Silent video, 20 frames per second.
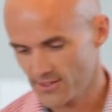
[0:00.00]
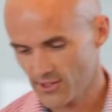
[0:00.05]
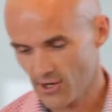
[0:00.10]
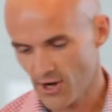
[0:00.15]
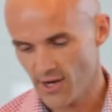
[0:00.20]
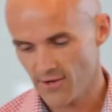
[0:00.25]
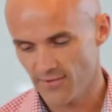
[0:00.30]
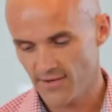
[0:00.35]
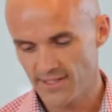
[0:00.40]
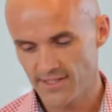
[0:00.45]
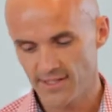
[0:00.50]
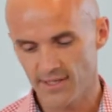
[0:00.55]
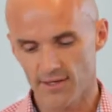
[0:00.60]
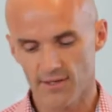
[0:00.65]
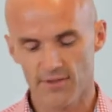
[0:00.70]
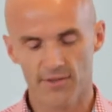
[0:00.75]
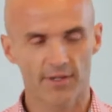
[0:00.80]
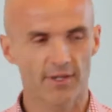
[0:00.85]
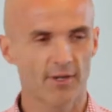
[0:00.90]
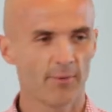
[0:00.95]
It's kind of easier
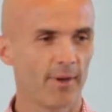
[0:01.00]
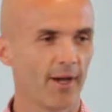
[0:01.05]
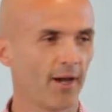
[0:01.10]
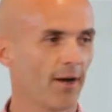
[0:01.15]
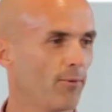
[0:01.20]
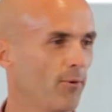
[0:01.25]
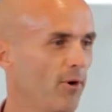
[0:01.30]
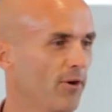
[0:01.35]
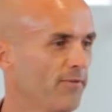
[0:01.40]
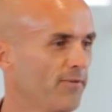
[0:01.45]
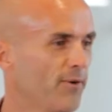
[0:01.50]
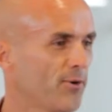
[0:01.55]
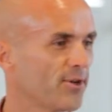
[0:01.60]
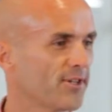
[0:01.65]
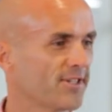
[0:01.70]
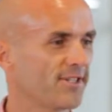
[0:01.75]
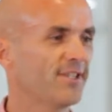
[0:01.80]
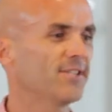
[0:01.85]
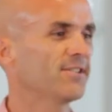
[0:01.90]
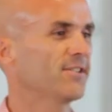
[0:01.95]
to think about what
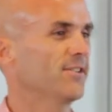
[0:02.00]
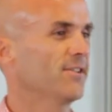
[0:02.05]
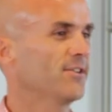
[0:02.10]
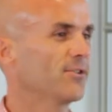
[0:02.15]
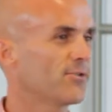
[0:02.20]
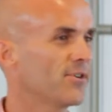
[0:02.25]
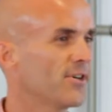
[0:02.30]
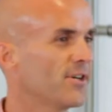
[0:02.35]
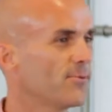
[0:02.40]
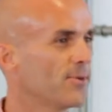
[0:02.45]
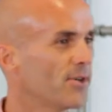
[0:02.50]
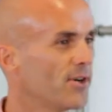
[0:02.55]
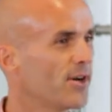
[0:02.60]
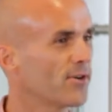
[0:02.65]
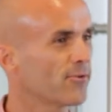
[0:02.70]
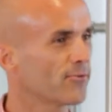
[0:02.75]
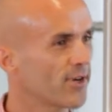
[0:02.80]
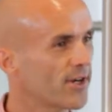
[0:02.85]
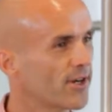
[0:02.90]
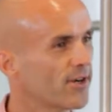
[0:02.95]
focus isn't, right? We
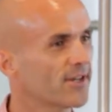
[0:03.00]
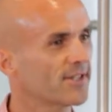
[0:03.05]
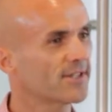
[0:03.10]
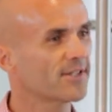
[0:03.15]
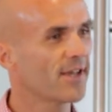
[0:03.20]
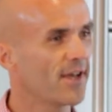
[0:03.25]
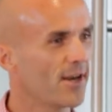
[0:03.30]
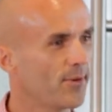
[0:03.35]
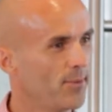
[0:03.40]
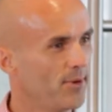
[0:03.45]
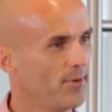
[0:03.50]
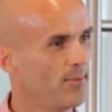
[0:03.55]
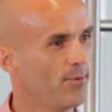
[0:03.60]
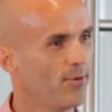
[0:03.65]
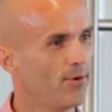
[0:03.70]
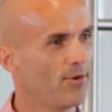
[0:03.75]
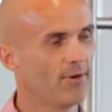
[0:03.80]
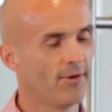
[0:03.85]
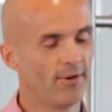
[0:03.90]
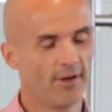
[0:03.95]
kind of recognize that a bit
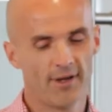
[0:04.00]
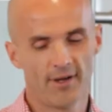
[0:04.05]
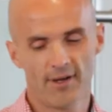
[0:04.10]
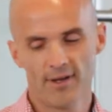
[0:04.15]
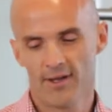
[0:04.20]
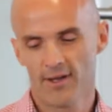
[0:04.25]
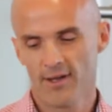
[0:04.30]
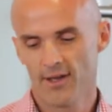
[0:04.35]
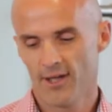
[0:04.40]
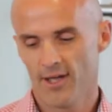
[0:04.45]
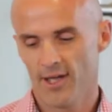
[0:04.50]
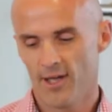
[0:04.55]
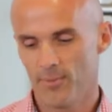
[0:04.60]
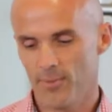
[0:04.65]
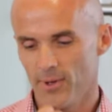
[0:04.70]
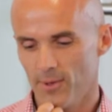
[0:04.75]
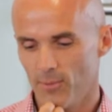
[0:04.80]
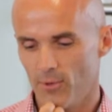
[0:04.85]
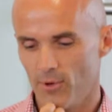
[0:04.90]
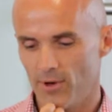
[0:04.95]
more, a
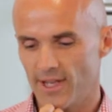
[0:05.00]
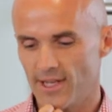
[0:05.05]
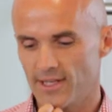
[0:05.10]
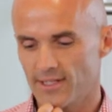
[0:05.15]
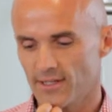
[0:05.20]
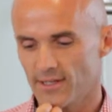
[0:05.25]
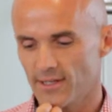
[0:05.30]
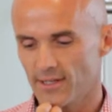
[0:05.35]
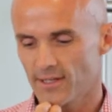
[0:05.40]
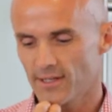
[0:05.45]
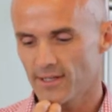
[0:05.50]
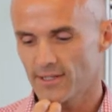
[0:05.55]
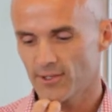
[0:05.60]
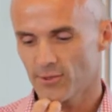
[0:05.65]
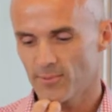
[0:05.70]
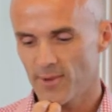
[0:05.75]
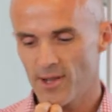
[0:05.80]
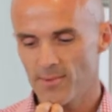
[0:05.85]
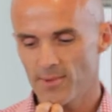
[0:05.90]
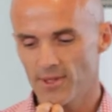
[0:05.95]
bit more easily. And
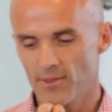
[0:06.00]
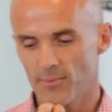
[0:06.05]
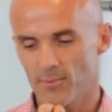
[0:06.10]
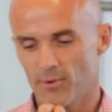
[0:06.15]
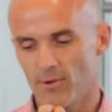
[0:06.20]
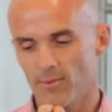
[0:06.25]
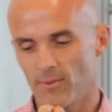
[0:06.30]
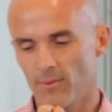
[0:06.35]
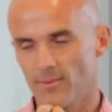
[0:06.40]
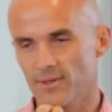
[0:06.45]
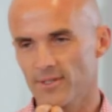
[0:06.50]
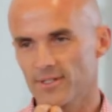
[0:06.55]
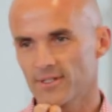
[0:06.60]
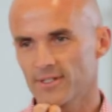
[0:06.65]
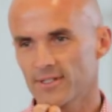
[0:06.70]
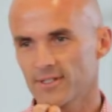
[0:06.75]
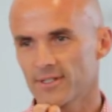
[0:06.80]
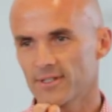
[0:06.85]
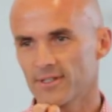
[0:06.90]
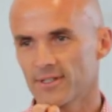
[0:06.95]
so maybe the problem
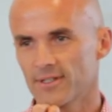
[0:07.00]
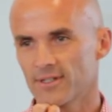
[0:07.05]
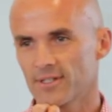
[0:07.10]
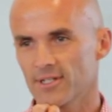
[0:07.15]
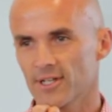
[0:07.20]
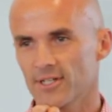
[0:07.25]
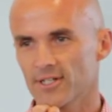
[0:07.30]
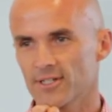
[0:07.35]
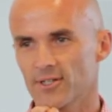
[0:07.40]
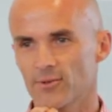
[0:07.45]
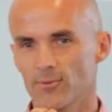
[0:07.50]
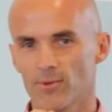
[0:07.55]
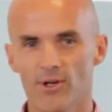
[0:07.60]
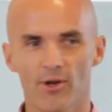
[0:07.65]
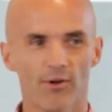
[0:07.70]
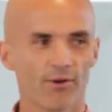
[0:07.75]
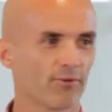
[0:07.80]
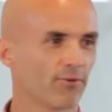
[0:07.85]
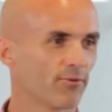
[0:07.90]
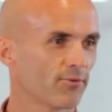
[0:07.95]
is just that we
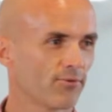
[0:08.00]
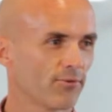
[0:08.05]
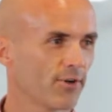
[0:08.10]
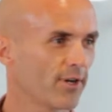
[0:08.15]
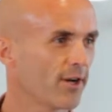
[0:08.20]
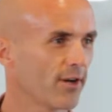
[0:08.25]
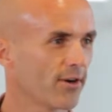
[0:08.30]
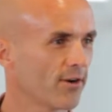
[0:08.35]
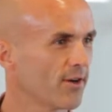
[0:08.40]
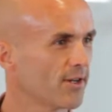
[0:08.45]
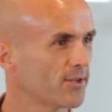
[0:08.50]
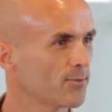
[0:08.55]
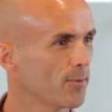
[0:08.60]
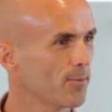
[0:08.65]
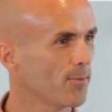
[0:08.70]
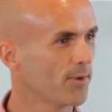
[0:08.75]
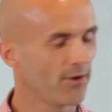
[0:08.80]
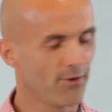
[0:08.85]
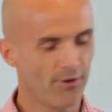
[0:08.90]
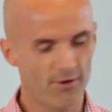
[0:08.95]
don't recognize
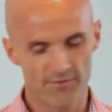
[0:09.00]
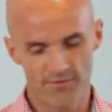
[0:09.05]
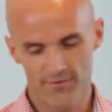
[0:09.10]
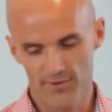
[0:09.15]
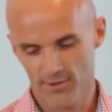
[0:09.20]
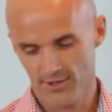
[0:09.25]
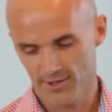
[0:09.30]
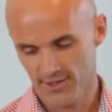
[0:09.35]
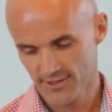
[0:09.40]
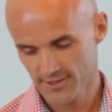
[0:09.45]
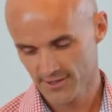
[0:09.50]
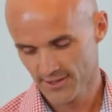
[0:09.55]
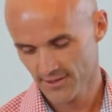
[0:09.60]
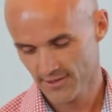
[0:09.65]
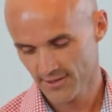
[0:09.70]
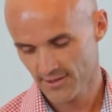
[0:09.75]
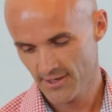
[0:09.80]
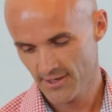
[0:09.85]
when we're not focused.